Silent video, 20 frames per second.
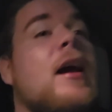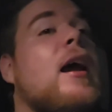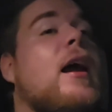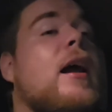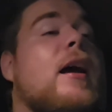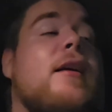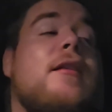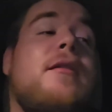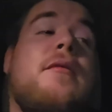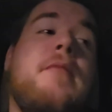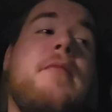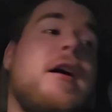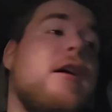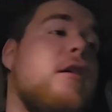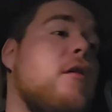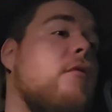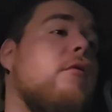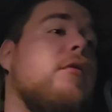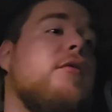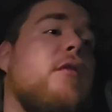And my
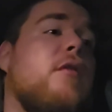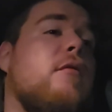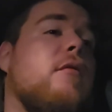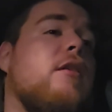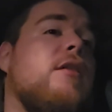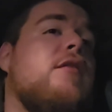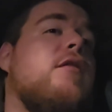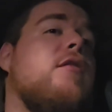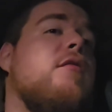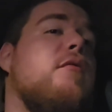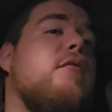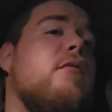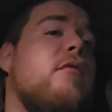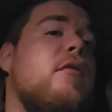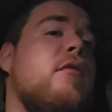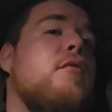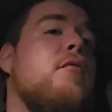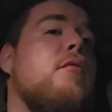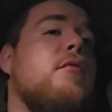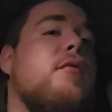goal was always to
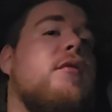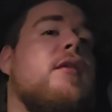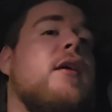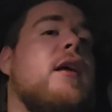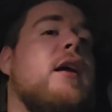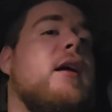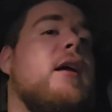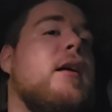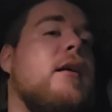lose